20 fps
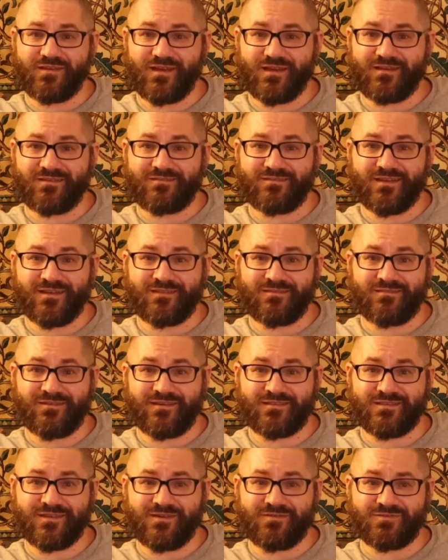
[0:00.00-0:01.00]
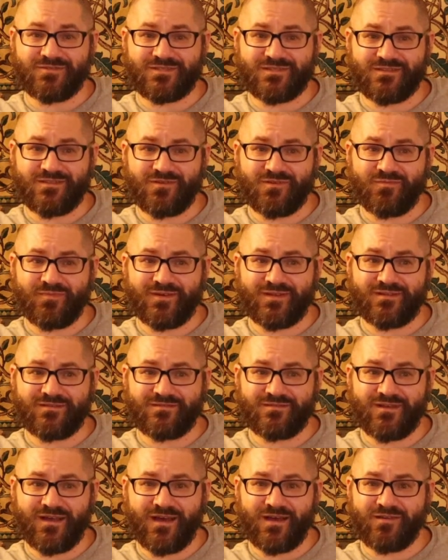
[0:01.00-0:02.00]
I, I thought that was a little bit
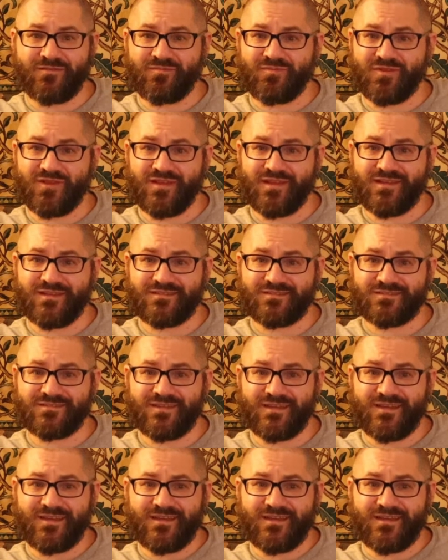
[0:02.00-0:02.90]
out of place.